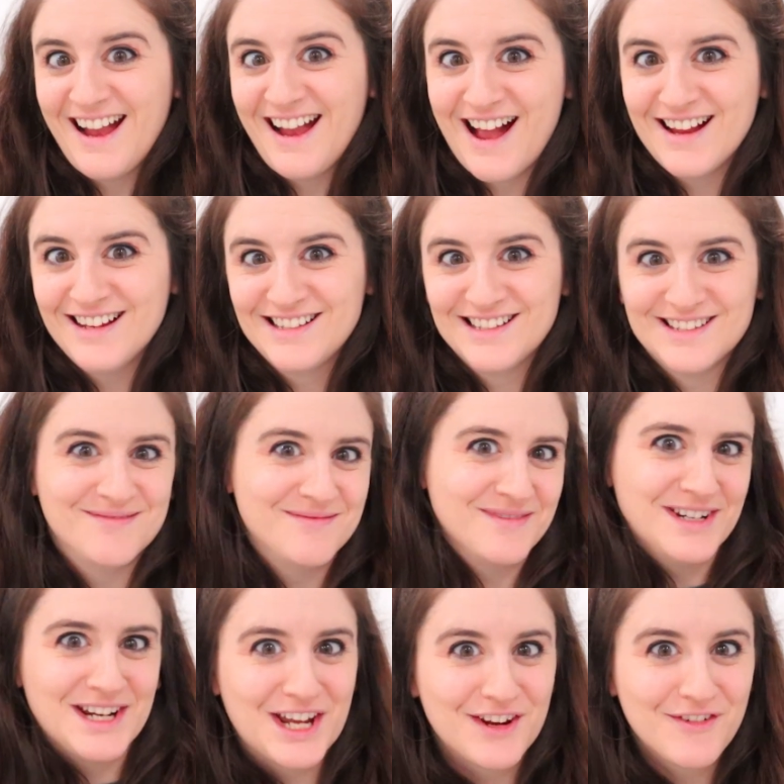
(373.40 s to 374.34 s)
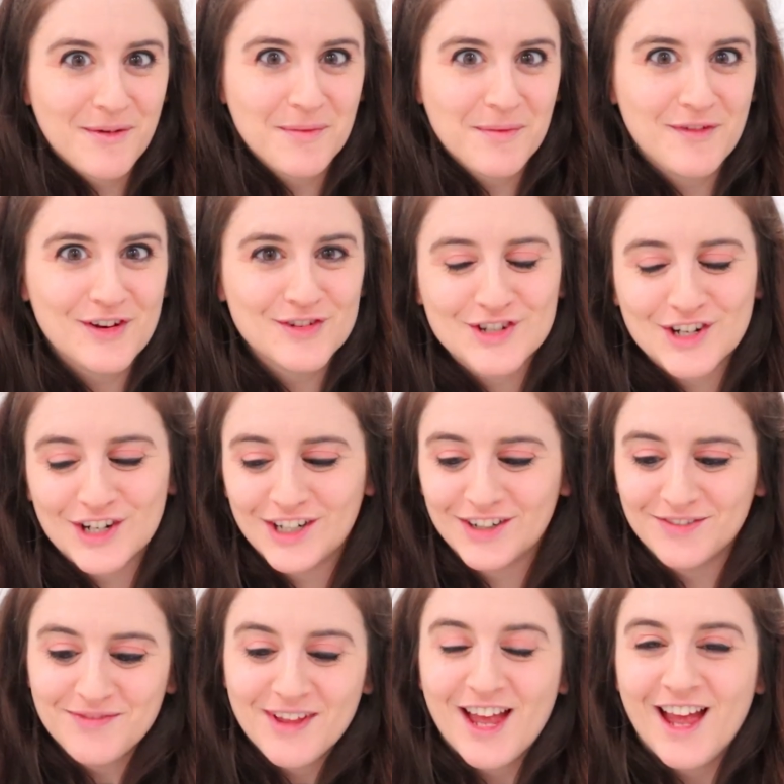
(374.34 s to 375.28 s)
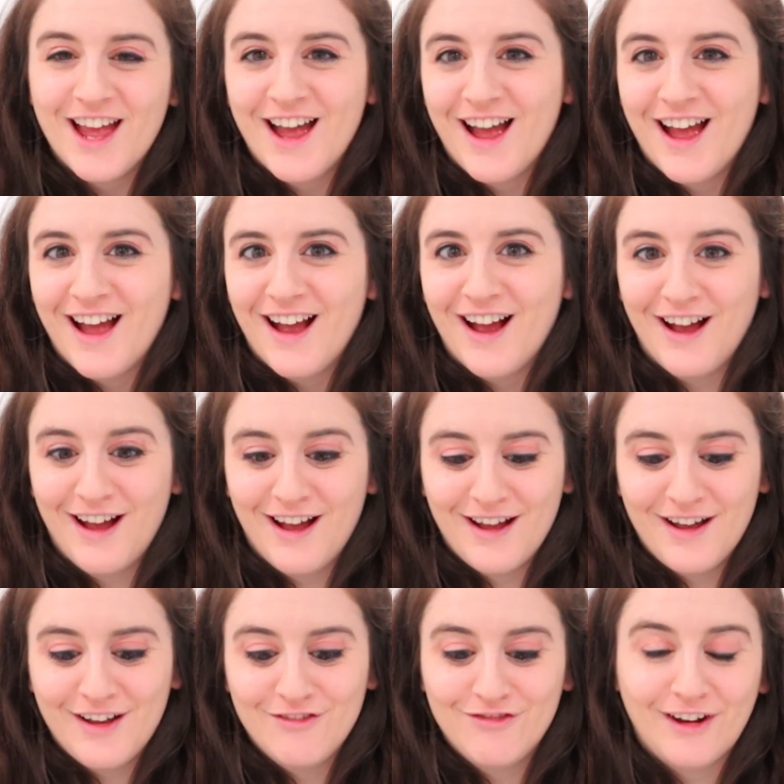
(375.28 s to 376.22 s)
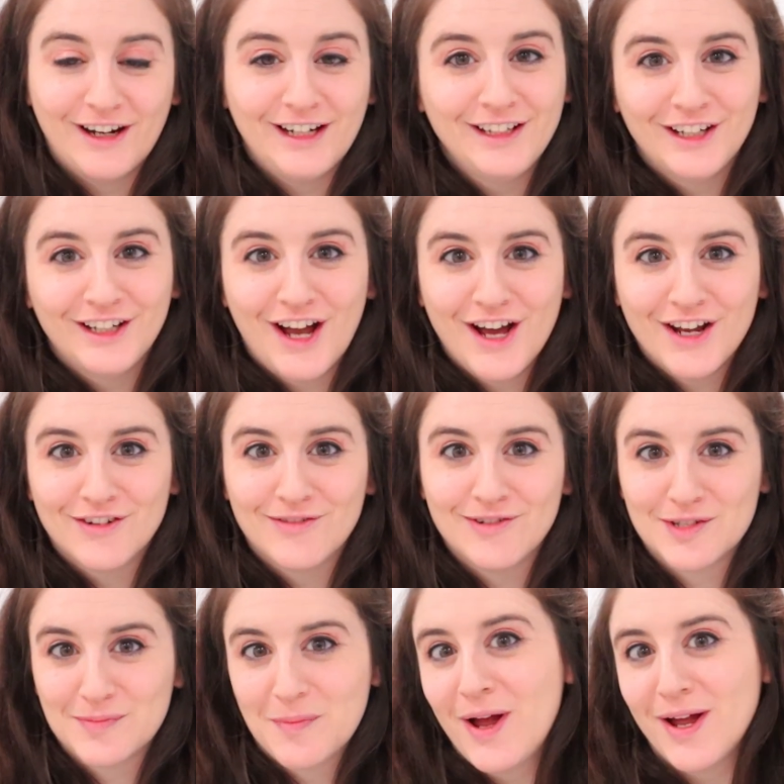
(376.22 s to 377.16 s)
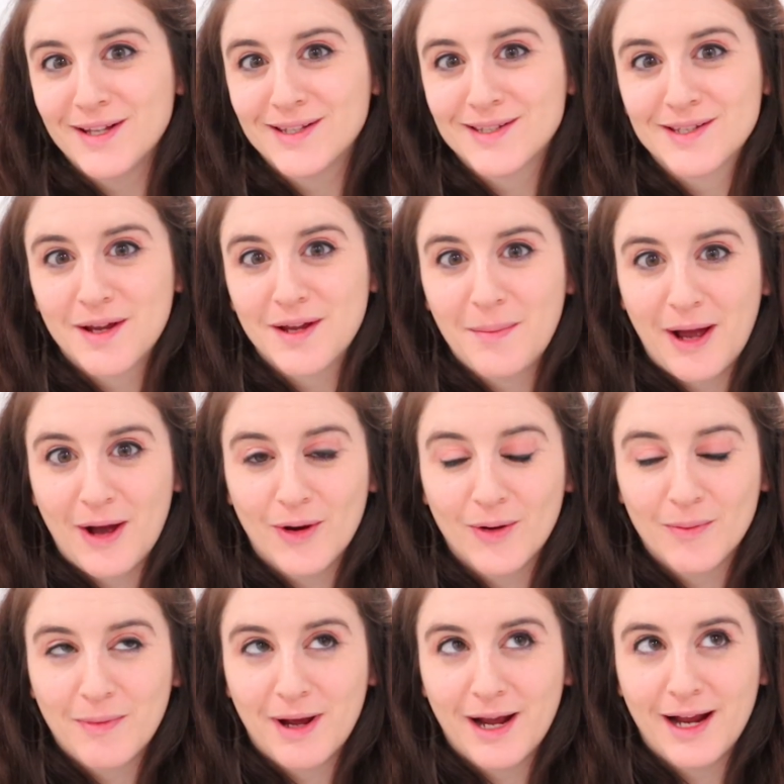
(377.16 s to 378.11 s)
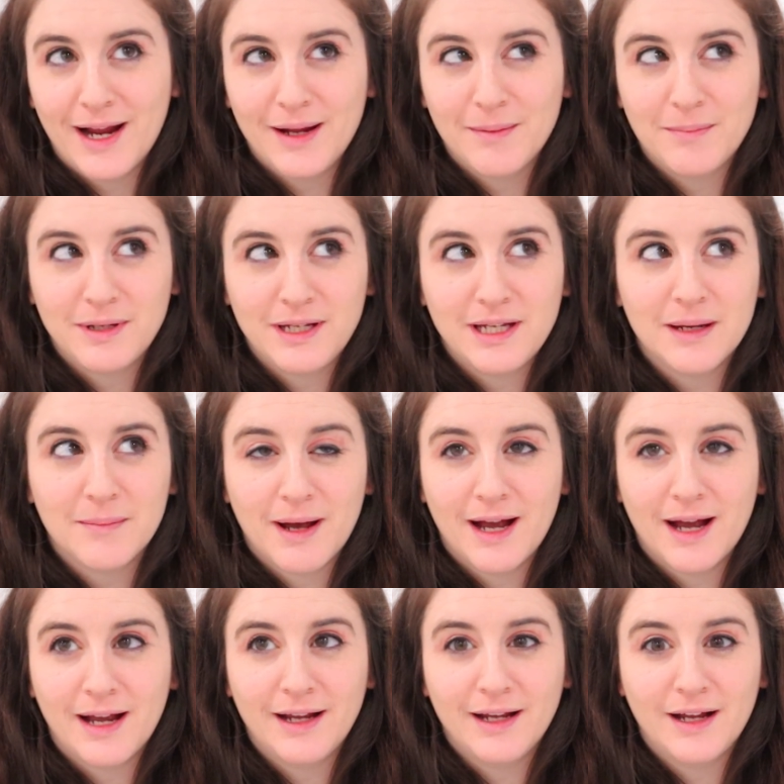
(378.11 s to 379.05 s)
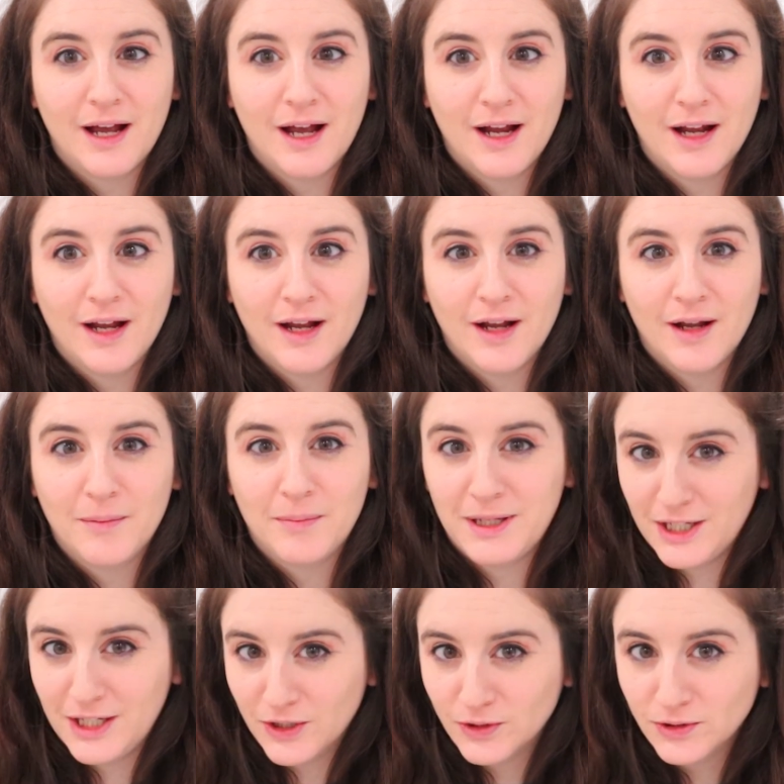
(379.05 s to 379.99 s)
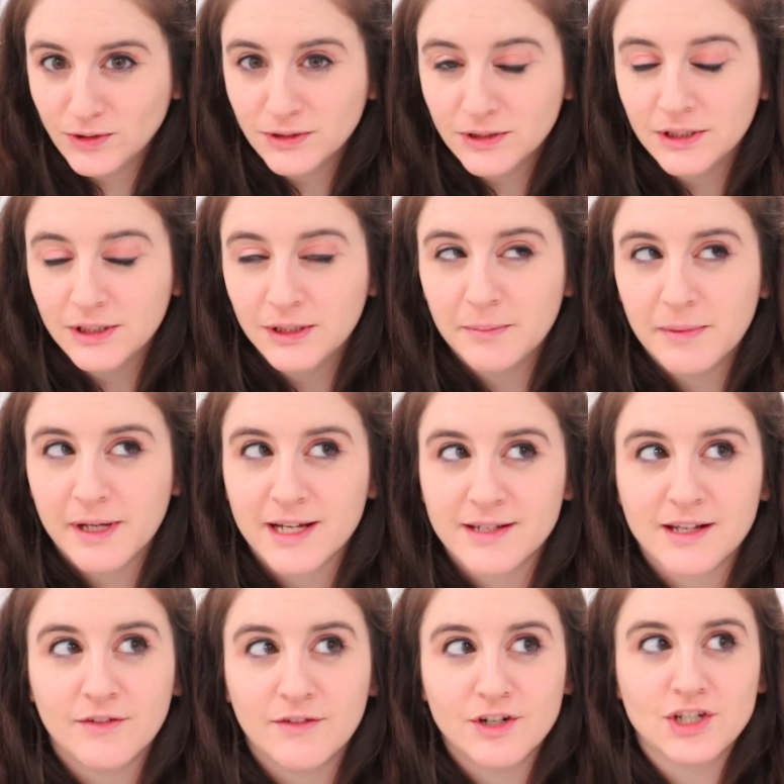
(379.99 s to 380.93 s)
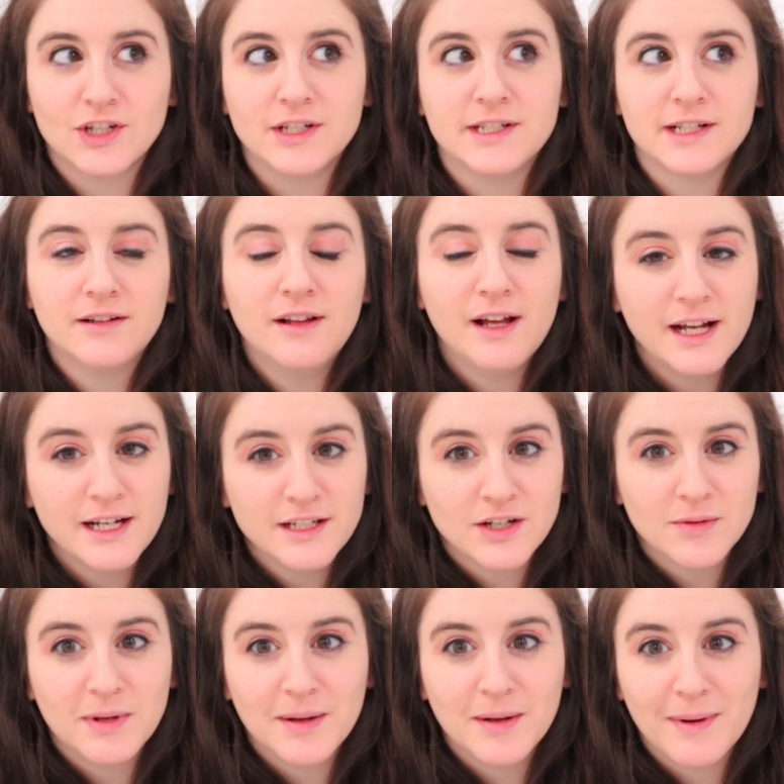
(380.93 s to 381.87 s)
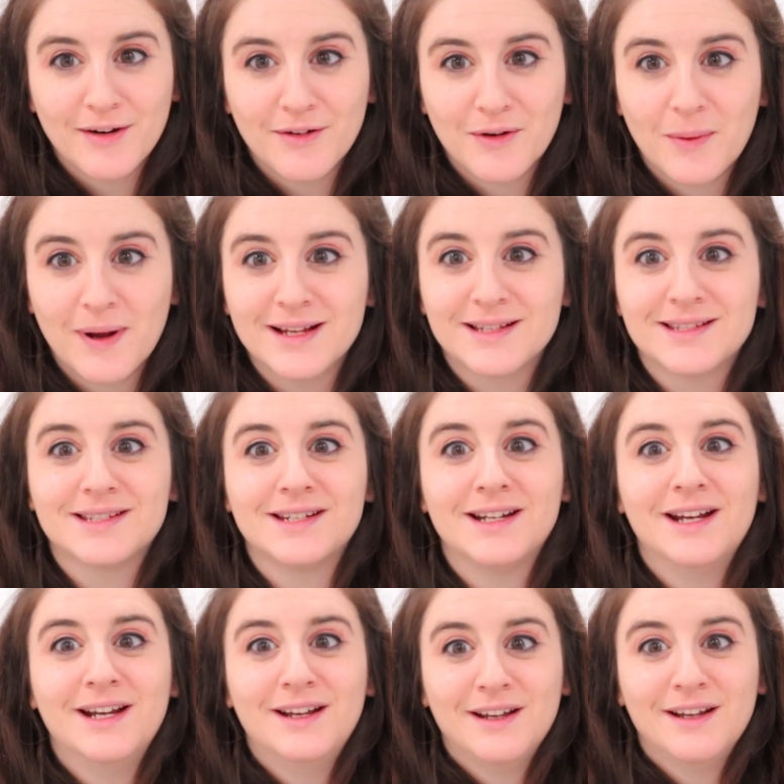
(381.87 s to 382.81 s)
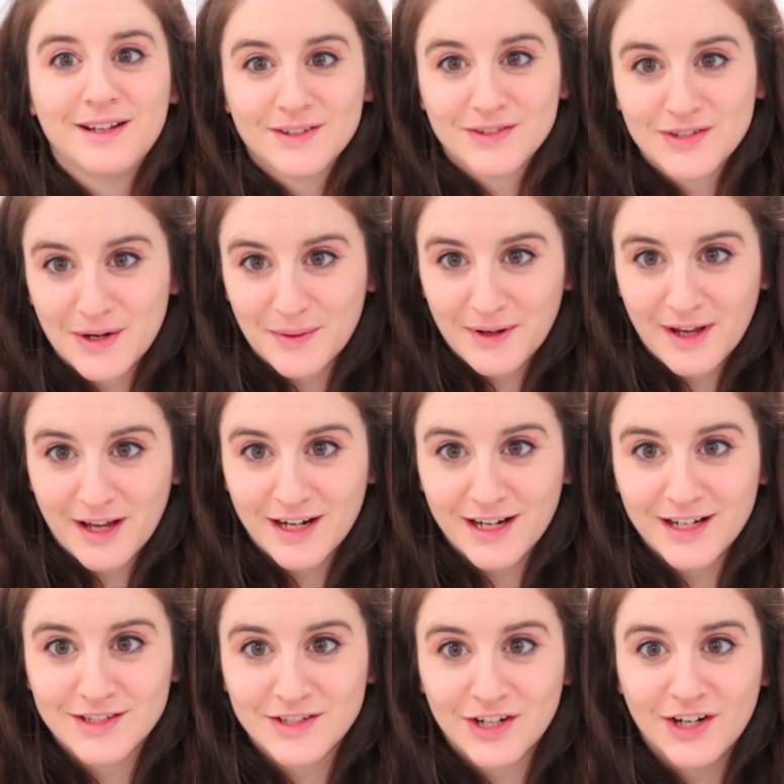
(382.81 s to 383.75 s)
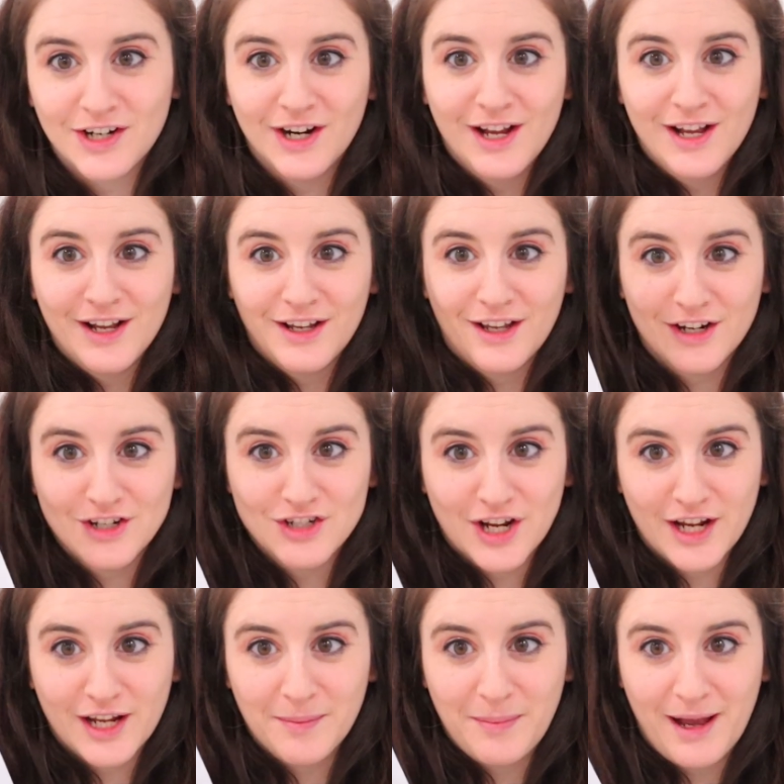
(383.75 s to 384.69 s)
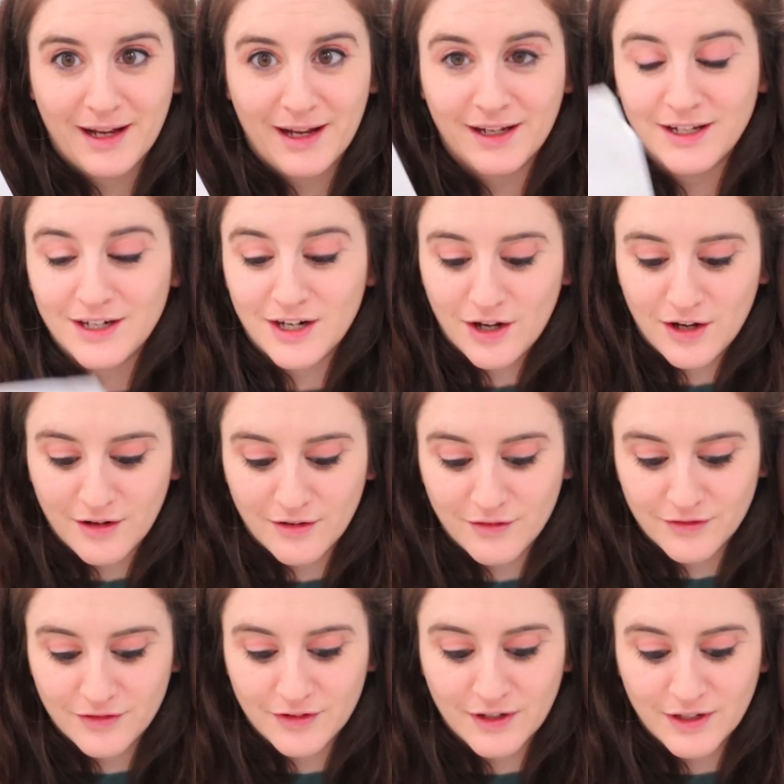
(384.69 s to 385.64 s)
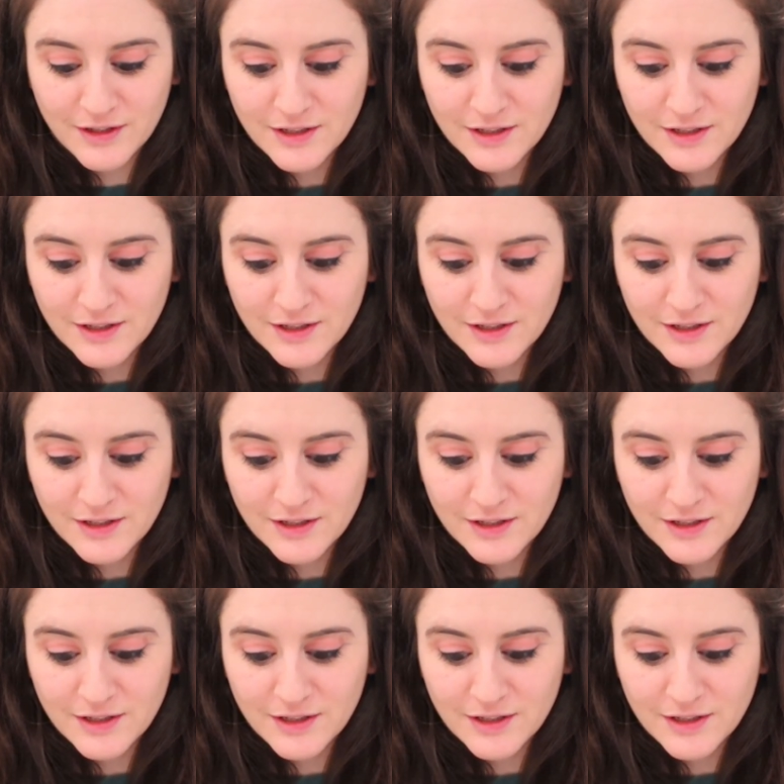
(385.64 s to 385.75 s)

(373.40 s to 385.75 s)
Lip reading: guys, Nikki from the future. Finally got a response about my PMI appeal, because they originally declined our PMI request. So now we got an answer, got a giant packet of